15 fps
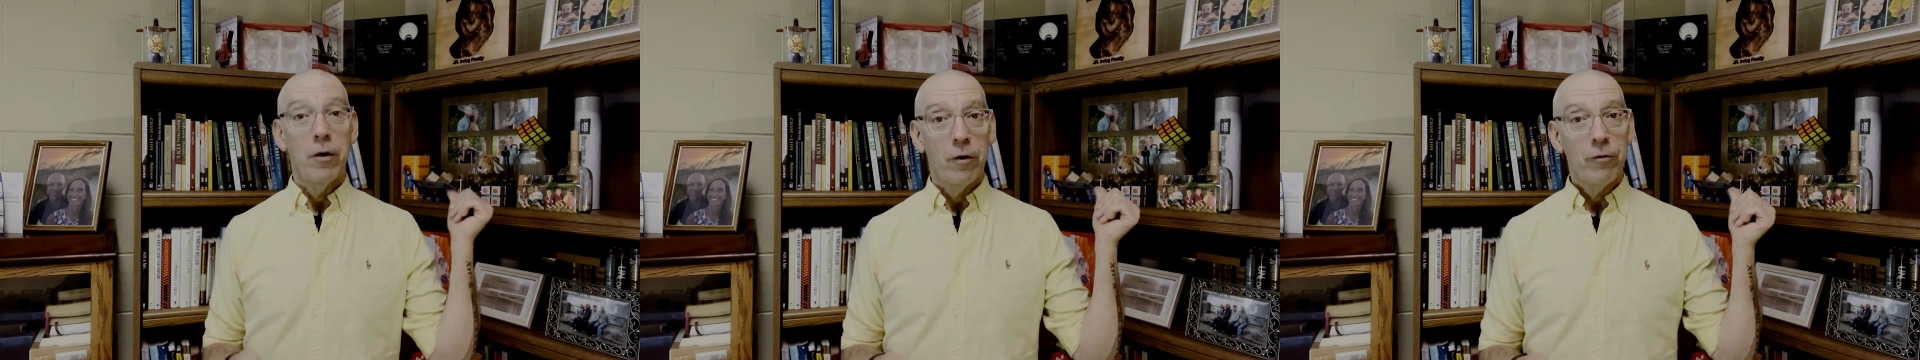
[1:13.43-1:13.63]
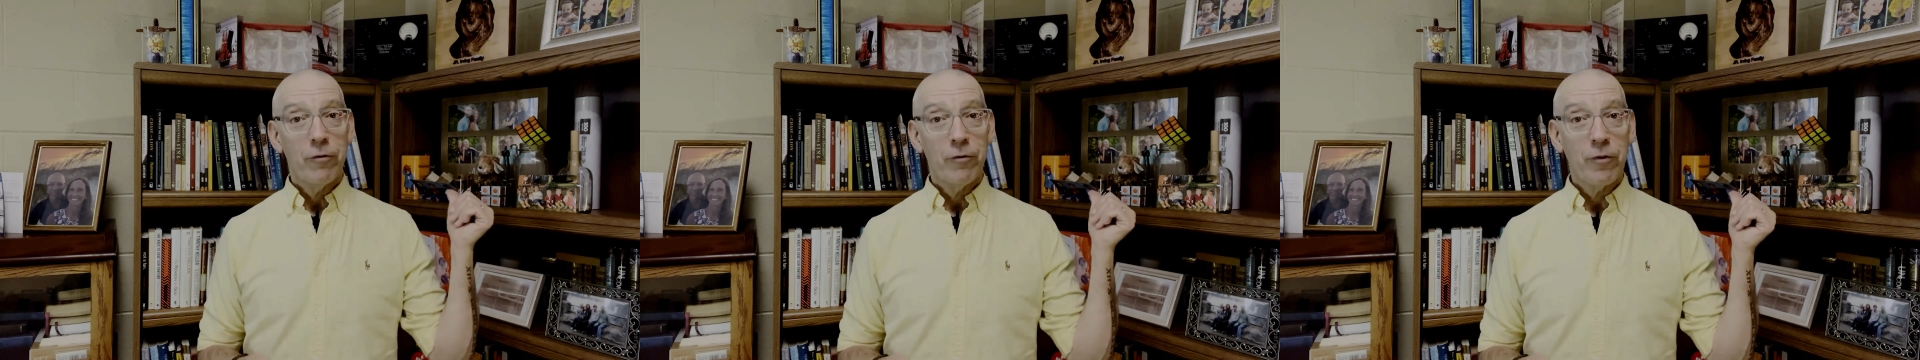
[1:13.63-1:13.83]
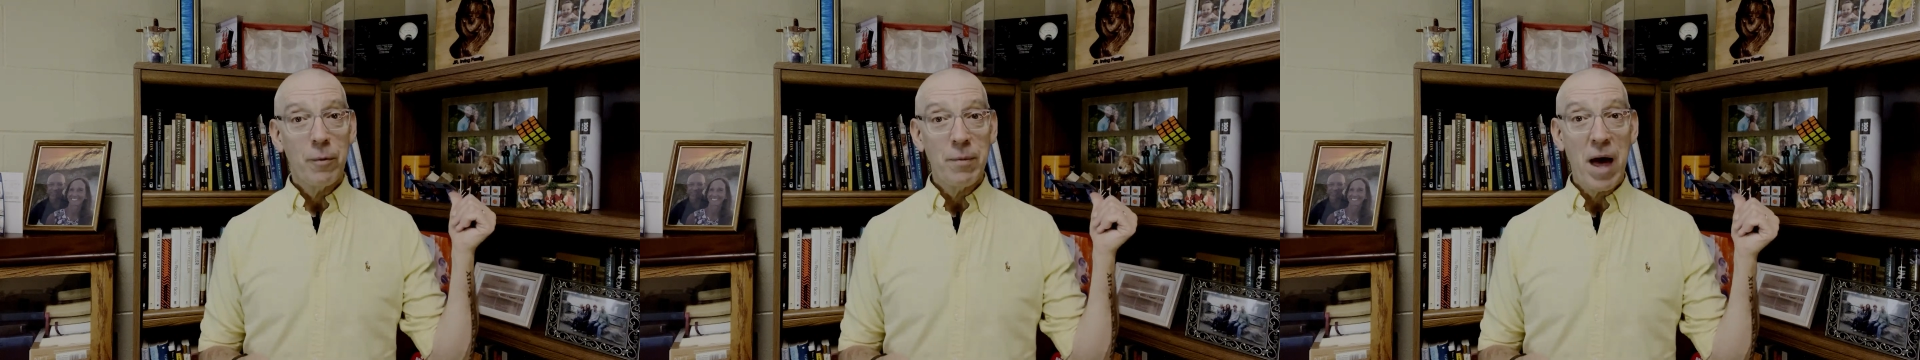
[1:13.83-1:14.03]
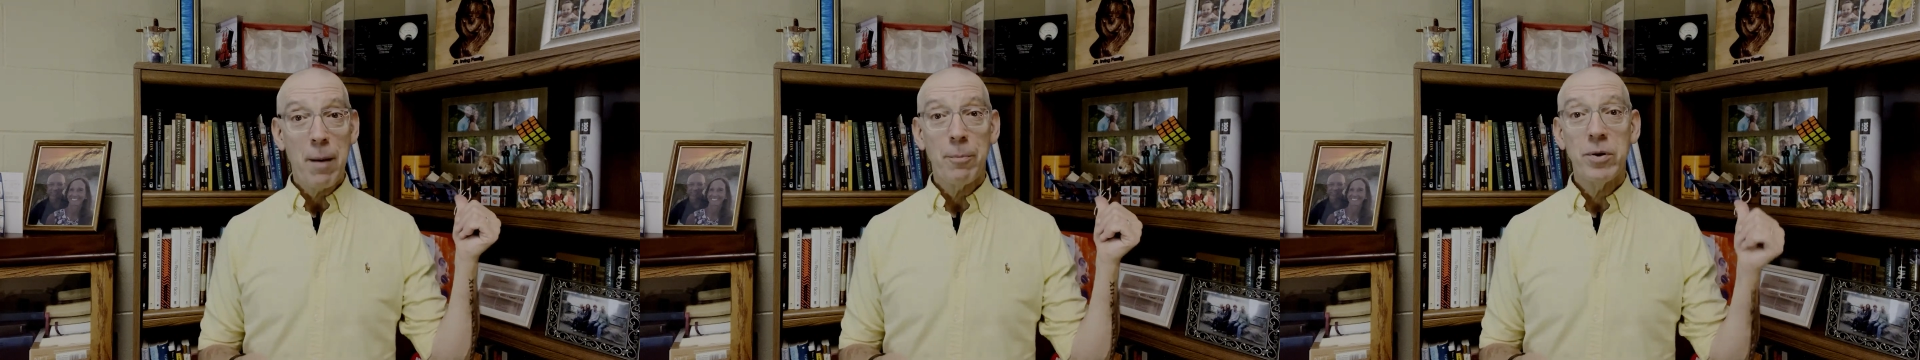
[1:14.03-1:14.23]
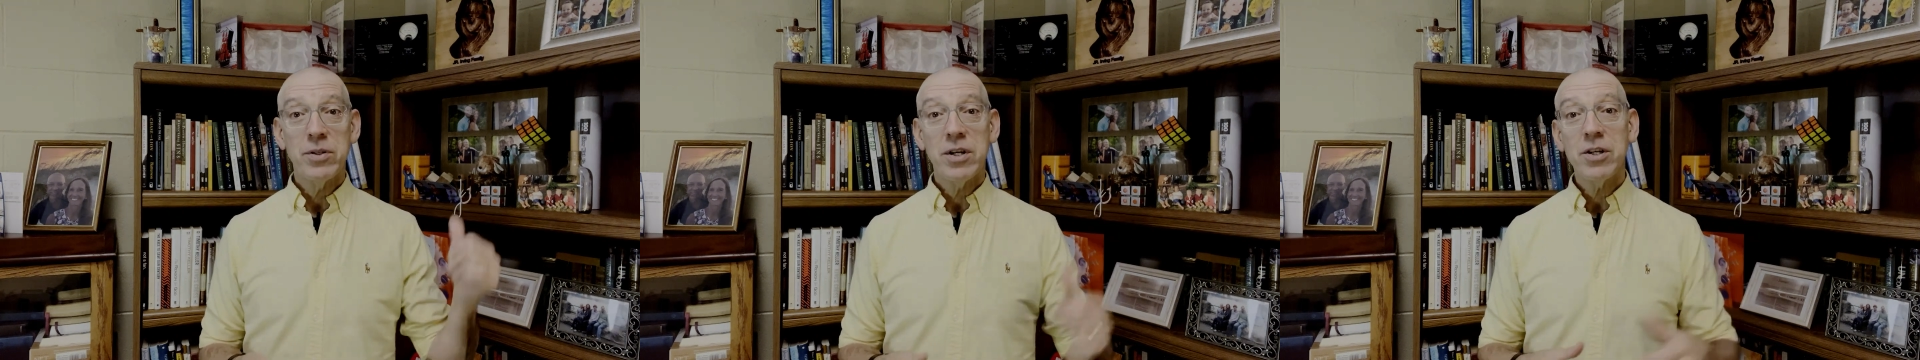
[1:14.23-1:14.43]
from
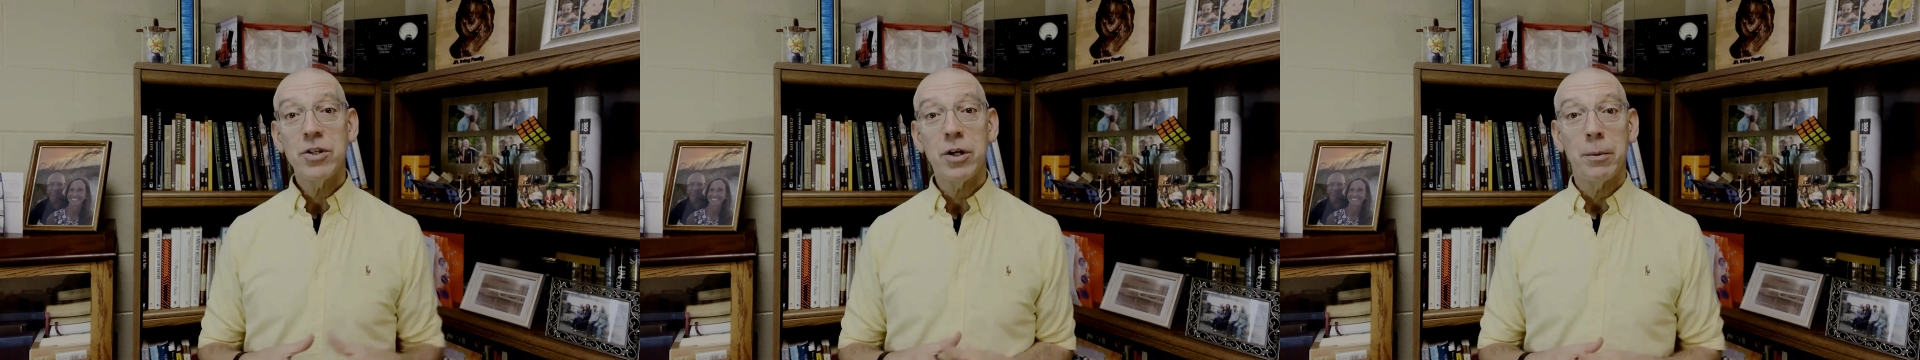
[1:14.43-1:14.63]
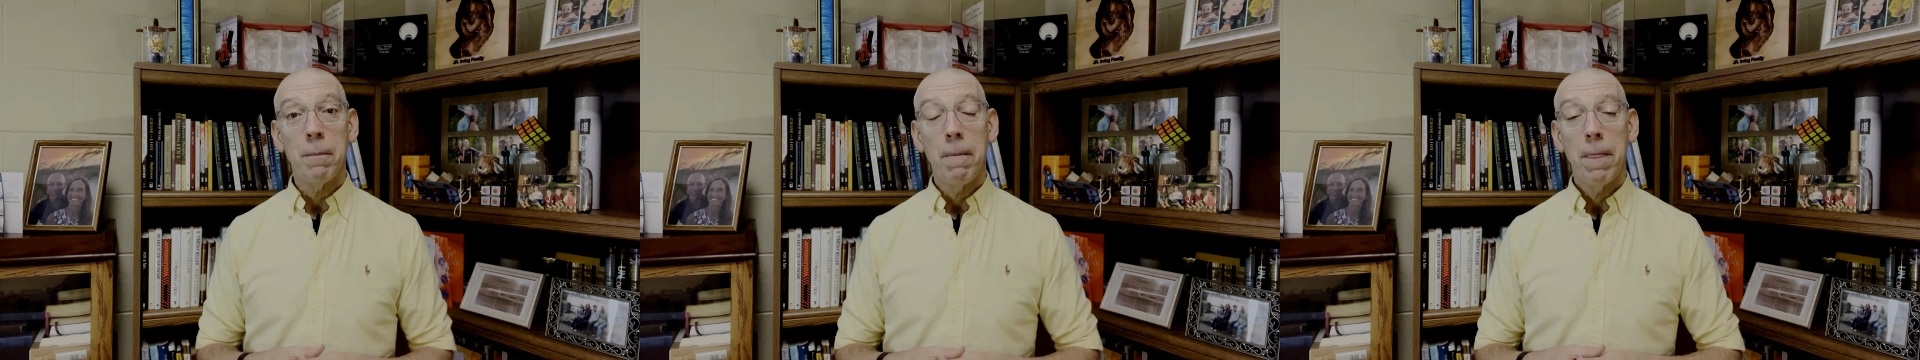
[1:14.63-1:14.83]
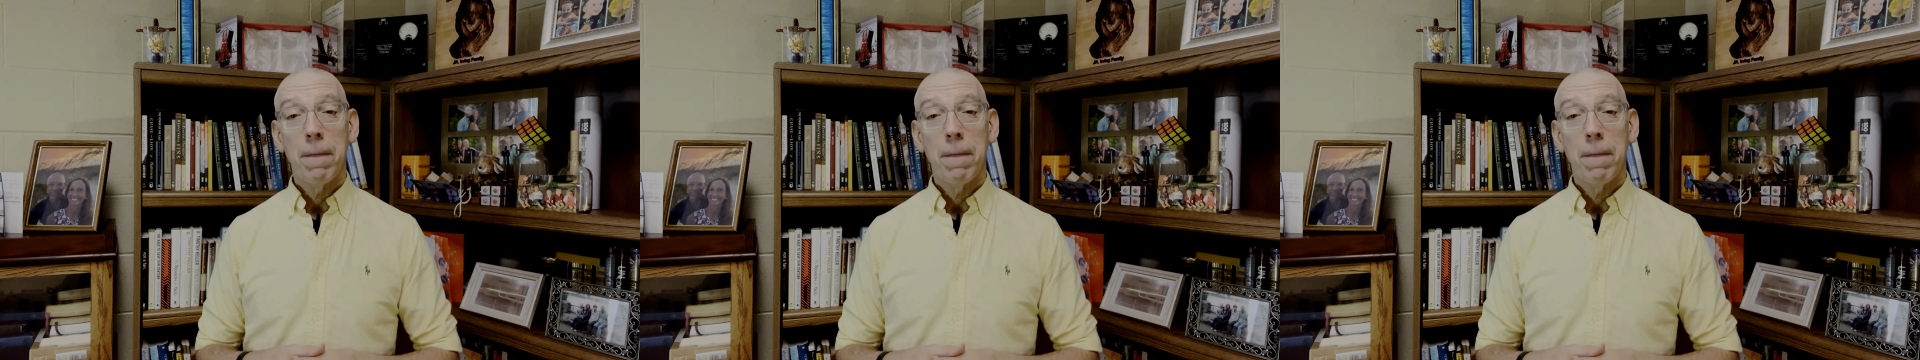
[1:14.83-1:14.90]
that position.